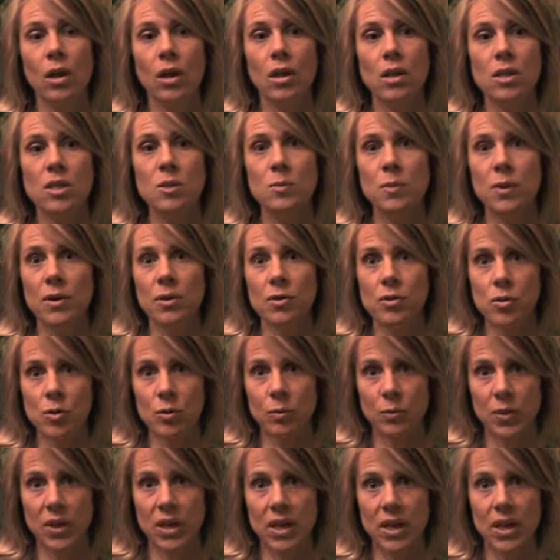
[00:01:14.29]
spiritual
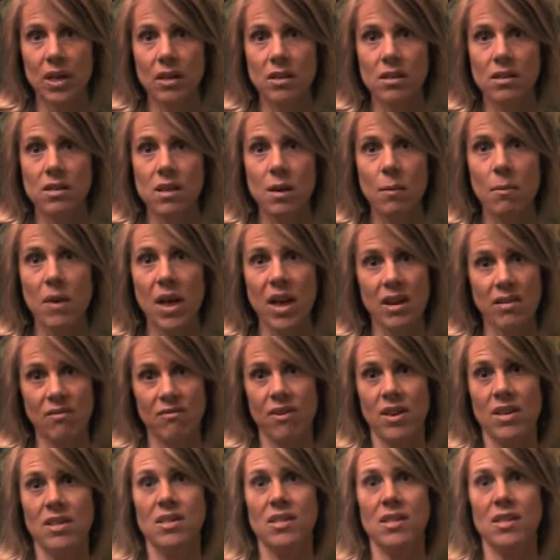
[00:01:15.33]
beings
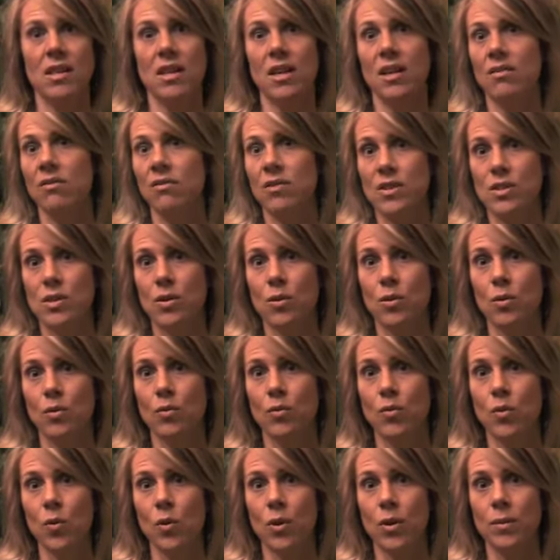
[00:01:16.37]
manifested in physical
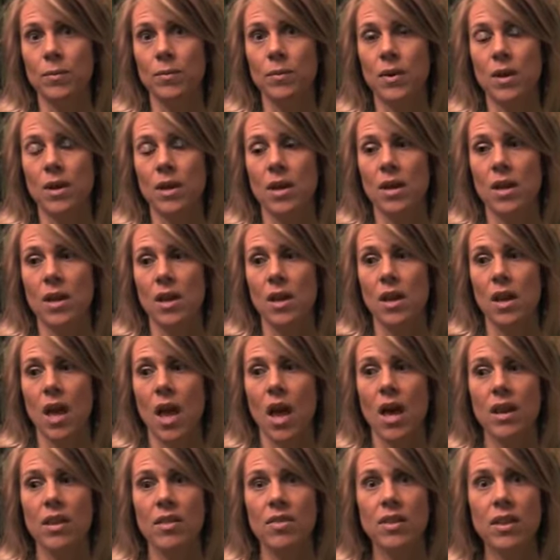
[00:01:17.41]
form.
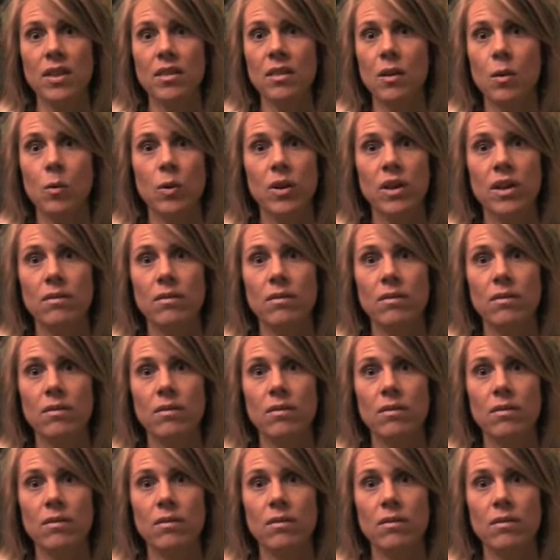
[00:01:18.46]
And I think that